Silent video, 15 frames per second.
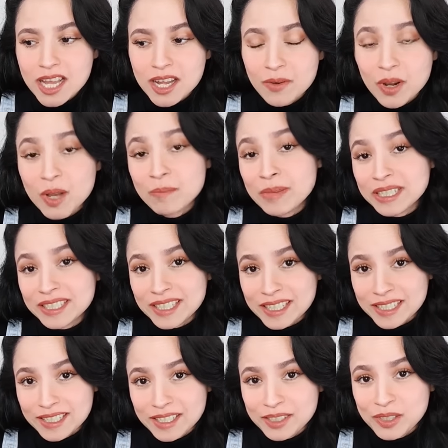
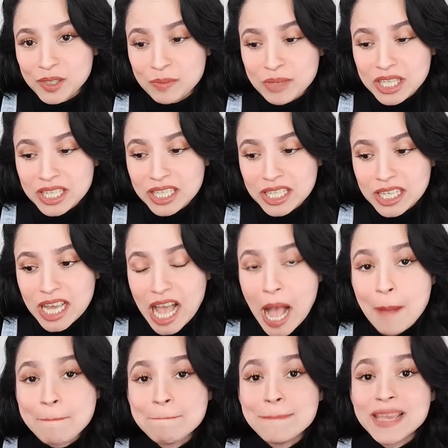recommended to me
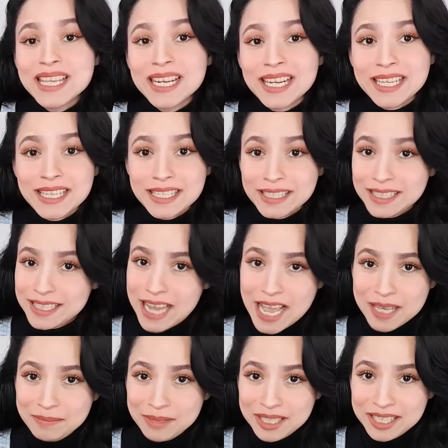a million
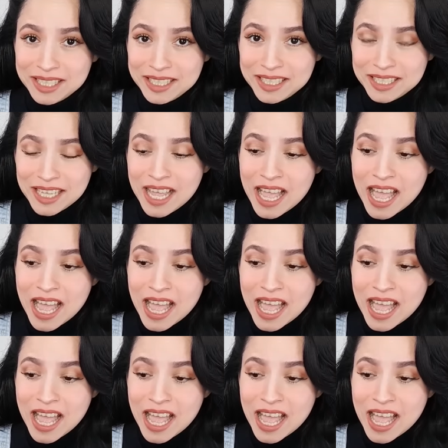times.